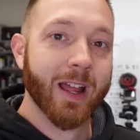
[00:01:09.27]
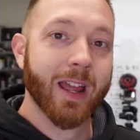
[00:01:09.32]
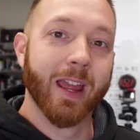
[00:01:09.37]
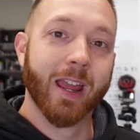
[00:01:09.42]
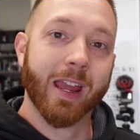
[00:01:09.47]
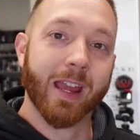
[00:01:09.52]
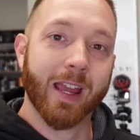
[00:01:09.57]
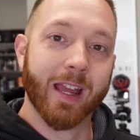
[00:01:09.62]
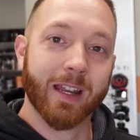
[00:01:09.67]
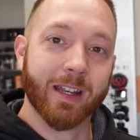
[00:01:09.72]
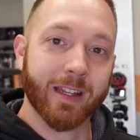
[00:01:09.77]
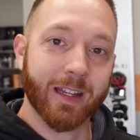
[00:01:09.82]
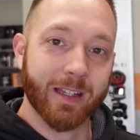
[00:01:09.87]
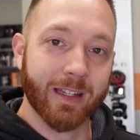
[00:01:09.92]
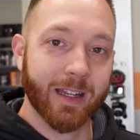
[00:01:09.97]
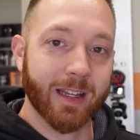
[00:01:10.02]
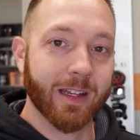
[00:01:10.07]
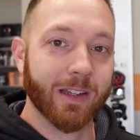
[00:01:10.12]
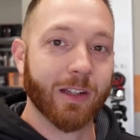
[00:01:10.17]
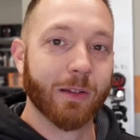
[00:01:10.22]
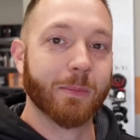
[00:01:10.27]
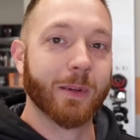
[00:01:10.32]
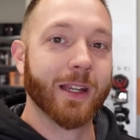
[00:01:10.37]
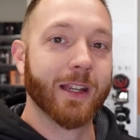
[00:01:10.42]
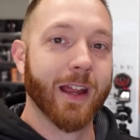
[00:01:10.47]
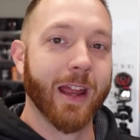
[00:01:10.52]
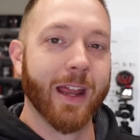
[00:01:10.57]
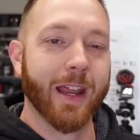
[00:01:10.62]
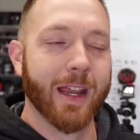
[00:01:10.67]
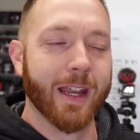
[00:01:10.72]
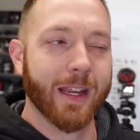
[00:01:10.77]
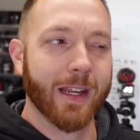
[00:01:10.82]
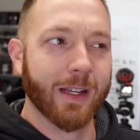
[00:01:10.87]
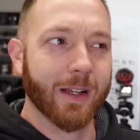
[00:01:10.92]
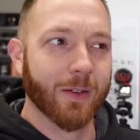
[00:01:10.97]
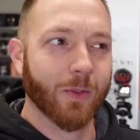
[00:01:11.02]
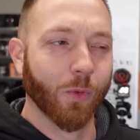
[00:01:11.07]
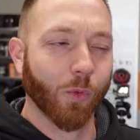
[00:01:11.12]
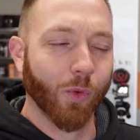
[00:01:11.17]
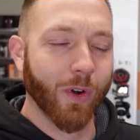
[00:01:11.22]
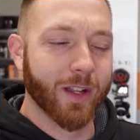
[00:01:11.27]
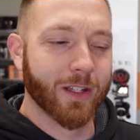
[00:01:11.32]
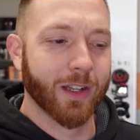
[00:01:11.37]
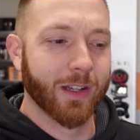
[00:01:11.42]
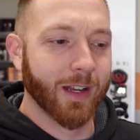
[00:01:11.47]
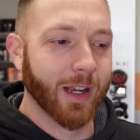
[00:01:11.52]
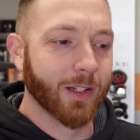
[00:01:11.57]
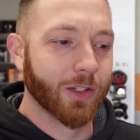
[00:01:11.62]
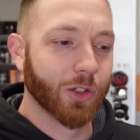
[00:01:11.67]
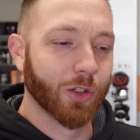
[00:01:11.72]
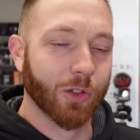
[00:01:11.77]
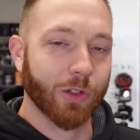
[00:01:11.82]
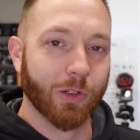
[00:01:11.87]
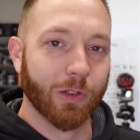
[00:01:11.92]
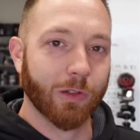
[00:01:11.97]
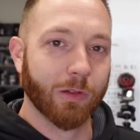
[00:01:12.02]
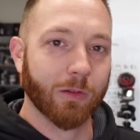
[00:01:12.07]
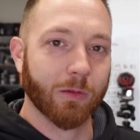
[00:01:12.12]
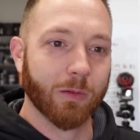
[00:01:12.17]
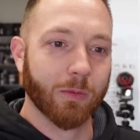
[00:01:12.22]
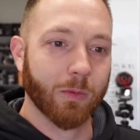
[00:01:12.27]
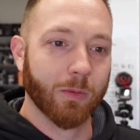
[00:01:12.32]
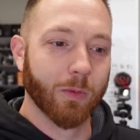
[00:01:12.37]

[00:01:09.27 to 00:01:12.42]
and it needed to be a residential,